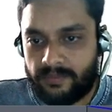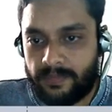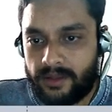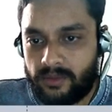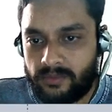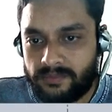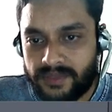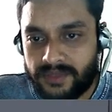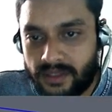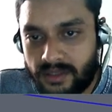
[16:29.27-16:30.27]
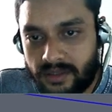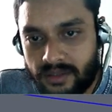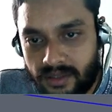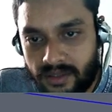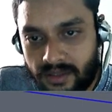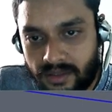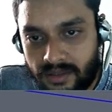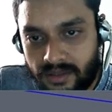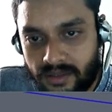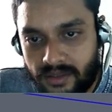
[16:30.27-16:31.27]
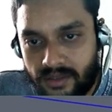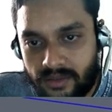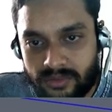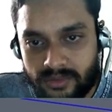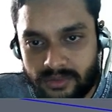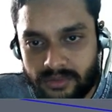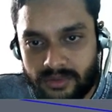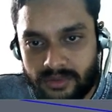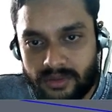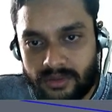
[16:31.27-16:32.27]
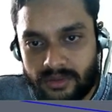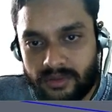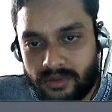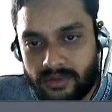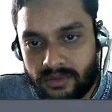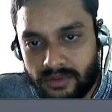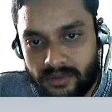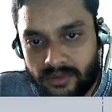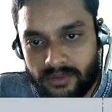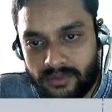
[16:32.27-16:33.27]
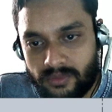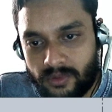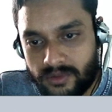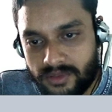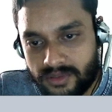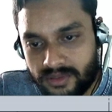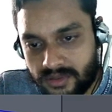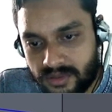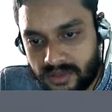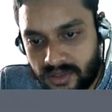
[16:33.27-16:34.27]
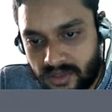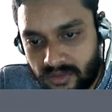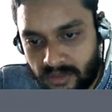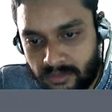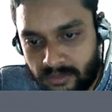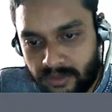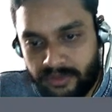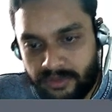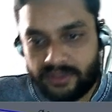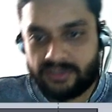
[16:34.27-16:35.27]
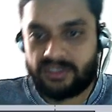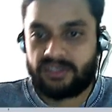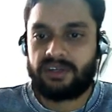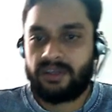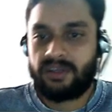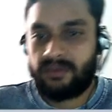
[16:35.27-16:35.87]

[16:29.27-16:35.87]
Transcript: Now I also don't want this, I'm removing this entity.